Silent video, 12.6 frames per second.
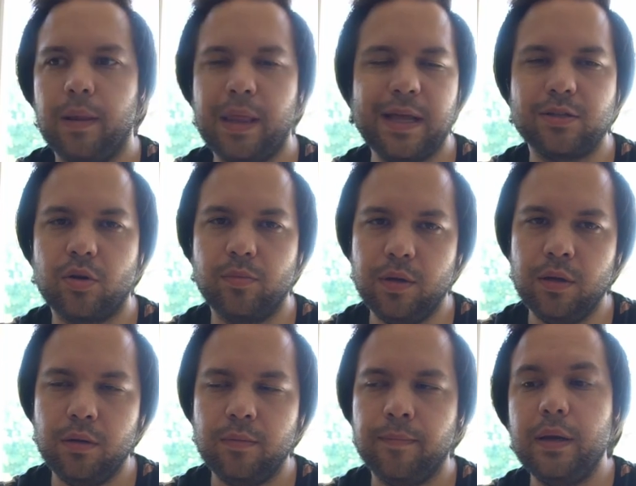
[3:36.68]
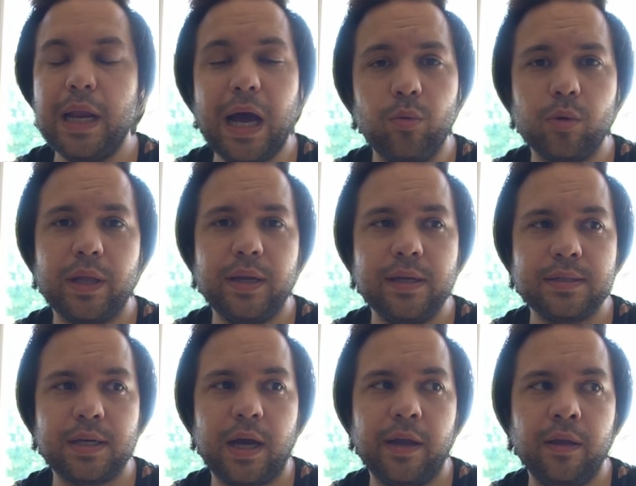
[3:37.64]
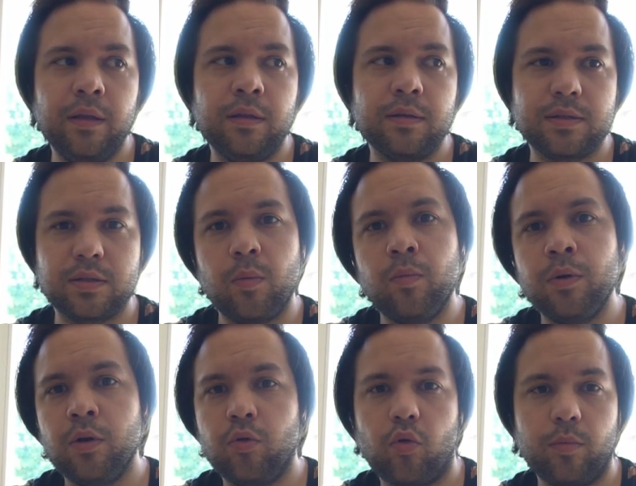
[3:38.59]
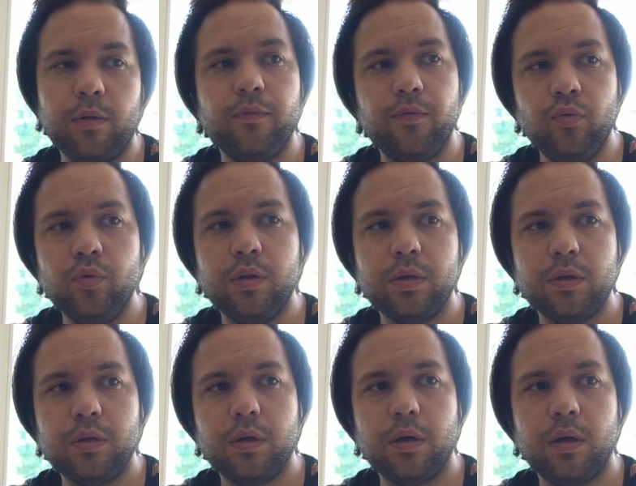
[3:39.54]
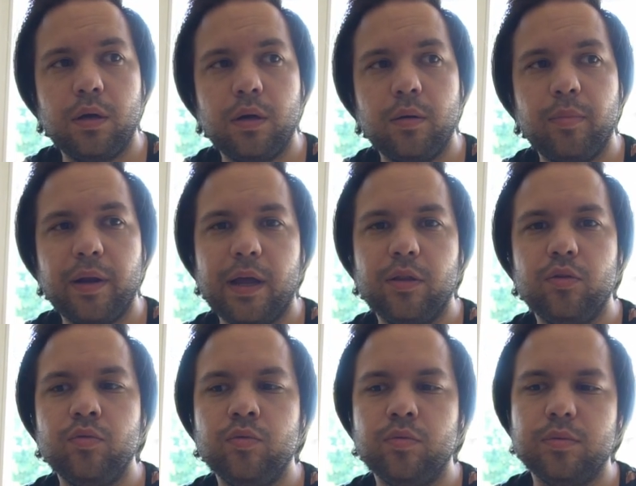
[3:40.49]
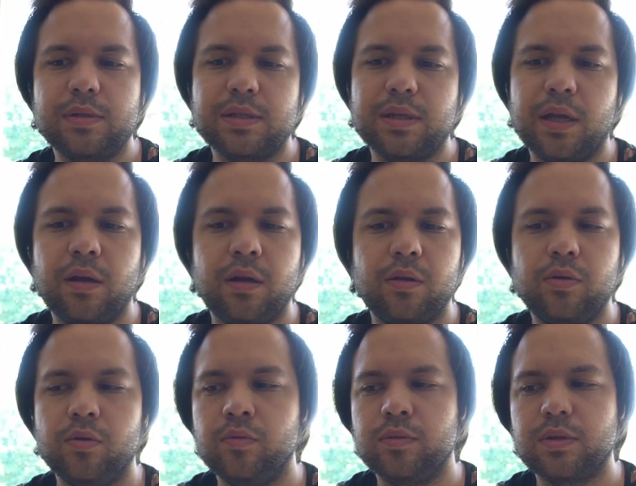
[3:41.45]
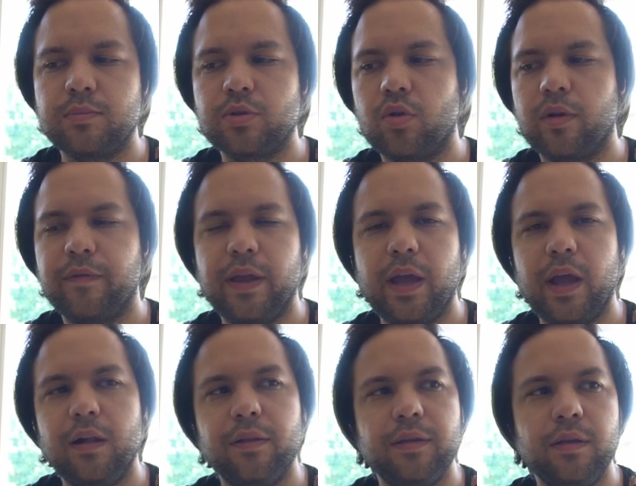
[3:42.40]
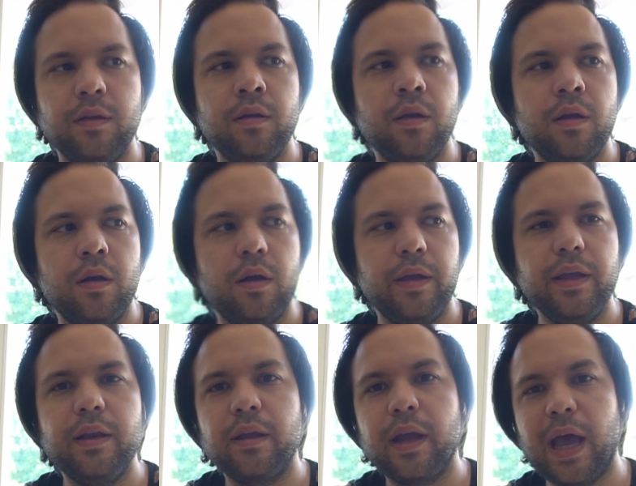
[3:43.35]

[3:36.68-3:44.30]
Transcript: That's on me. Nowadays, I eat somewhat normal food, uh, but I do stick to some sort of a healthy eating